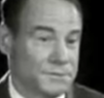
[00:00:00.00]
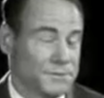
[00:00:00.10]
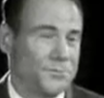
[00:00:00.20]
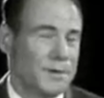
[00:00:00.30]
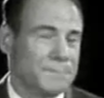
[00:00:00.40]
Do
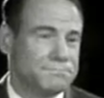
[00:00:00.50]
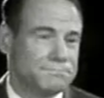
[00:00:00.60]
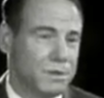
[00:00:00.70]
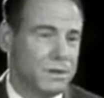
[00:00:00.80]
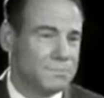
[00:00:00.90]
you wear
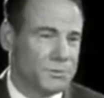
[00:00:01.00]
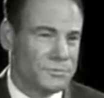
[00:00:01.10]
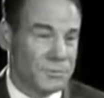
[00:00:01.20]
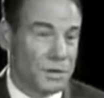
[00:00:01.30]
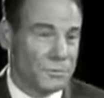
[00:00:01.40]

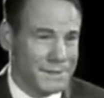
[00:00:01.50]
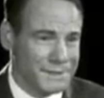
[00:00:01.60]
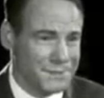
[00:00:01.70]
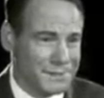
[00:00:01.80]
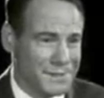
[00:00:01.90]
bulletproof
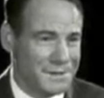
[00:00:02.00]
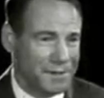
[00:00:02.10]
clothing, or...?